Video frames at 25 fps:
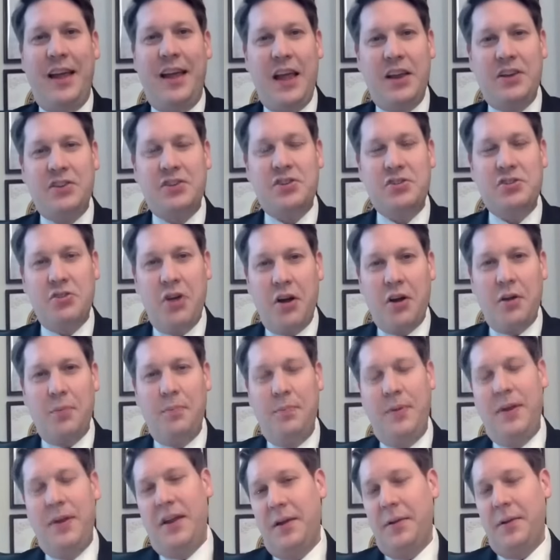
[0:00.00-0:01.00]
it struck
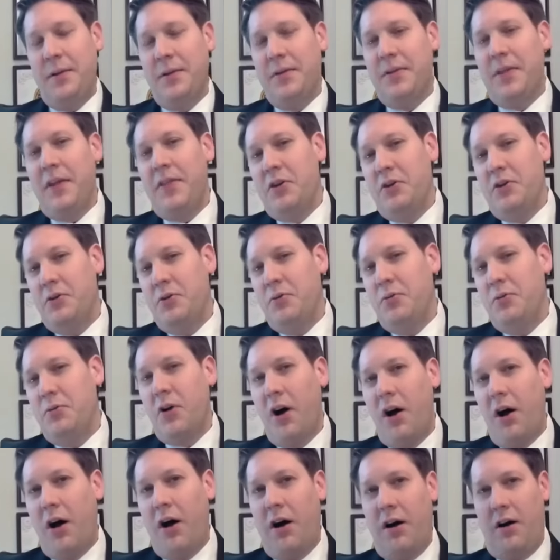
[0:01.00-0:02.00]
me that the new
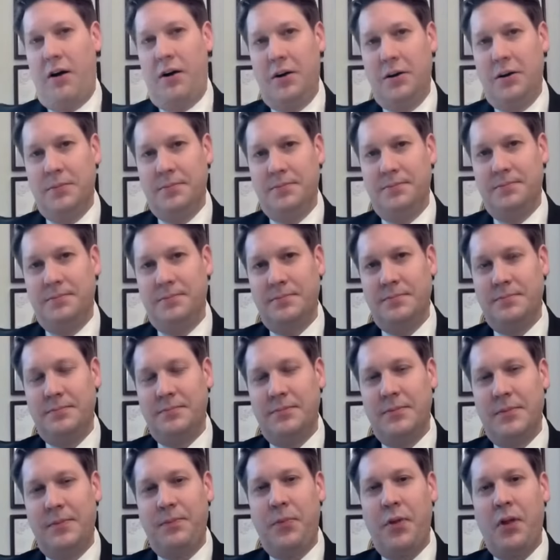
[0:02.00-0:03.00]
car
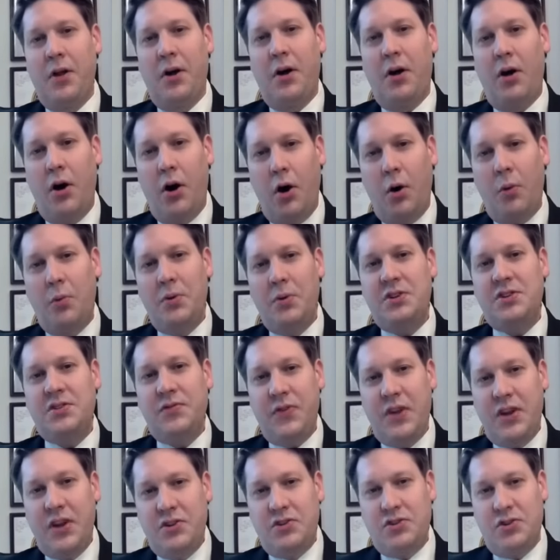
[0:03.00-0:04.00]
always
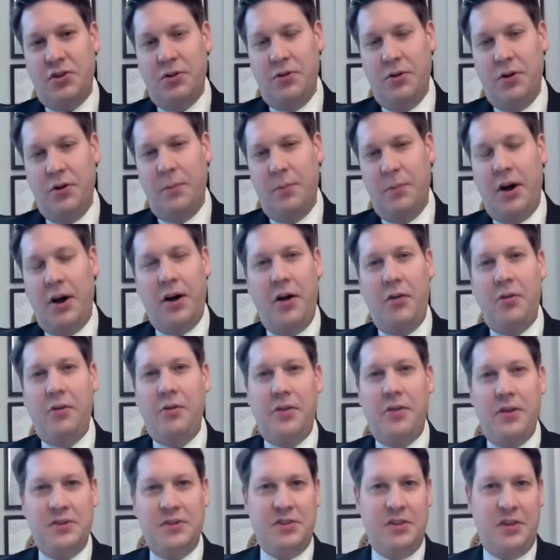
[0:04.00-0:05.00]
featured, among other
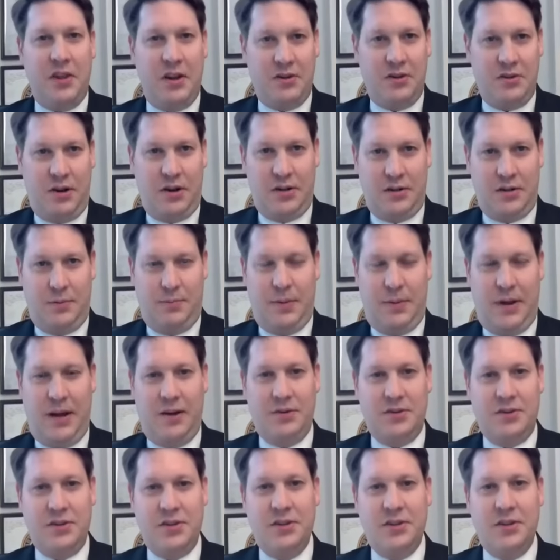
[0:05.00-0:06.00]
things that they talked
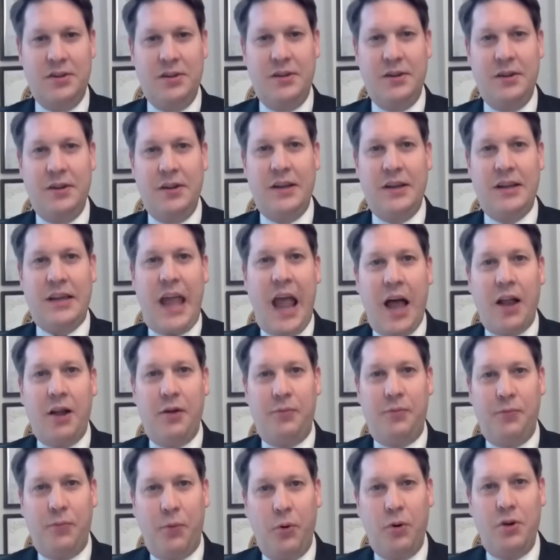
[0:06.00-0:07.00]
about,
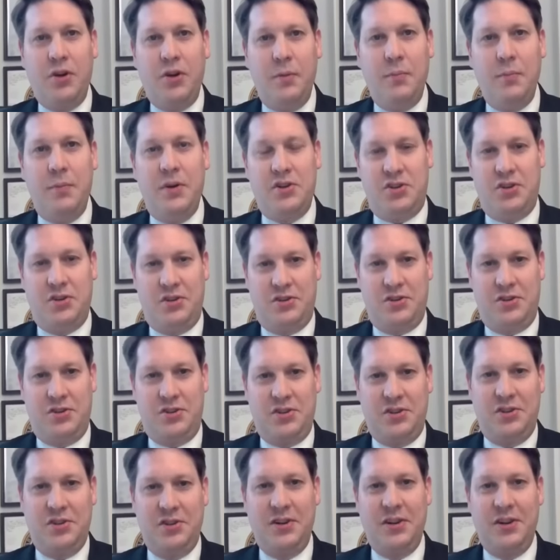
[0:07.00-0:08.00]
California
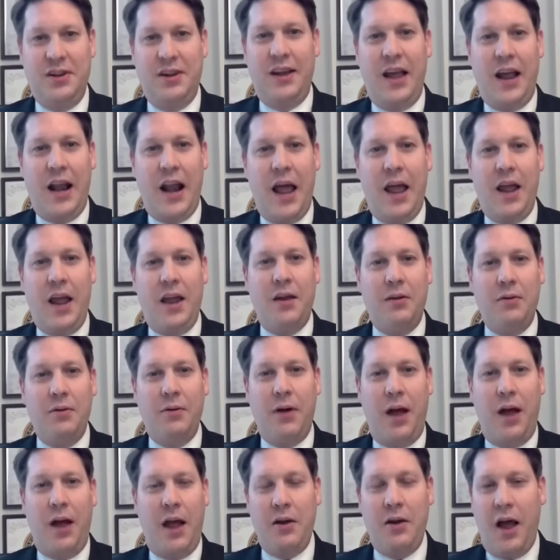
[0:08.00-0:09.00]
emissions. And
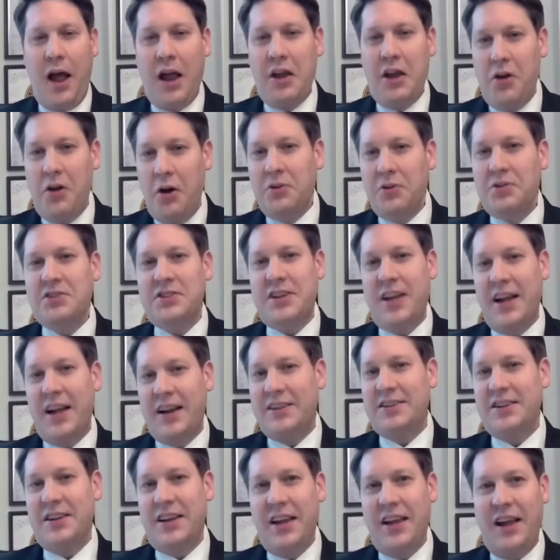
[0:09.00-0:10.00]
I noticed that
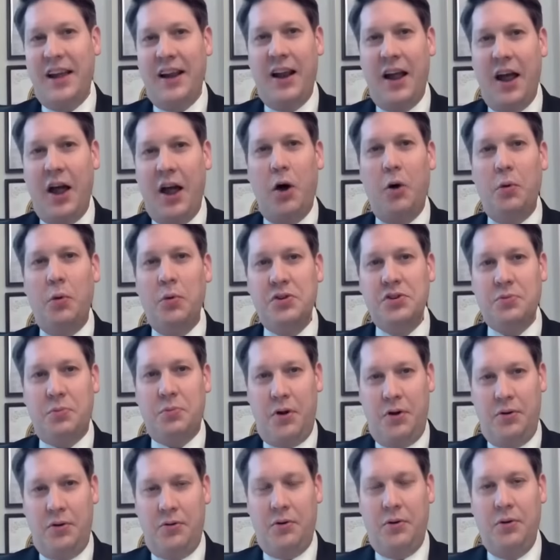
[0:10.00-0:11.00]
as a kid, and I always
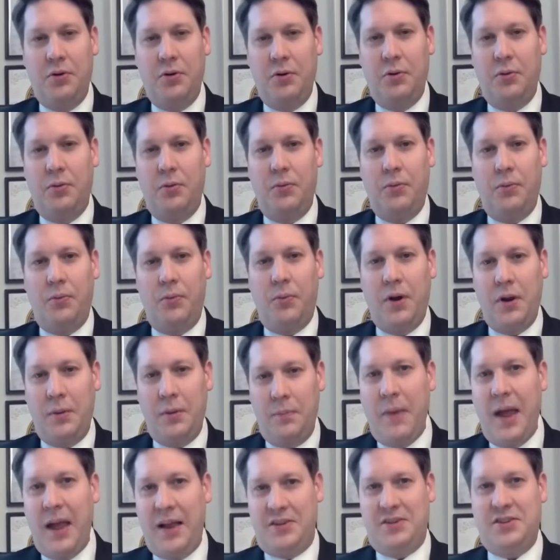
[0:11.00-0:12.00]
wondered what
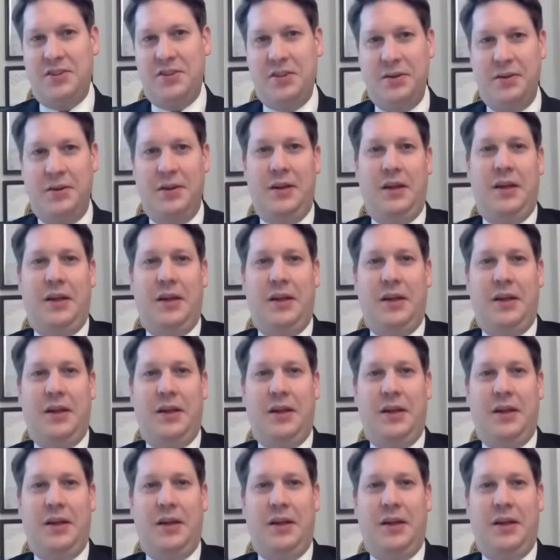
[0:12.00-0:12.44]
it meant.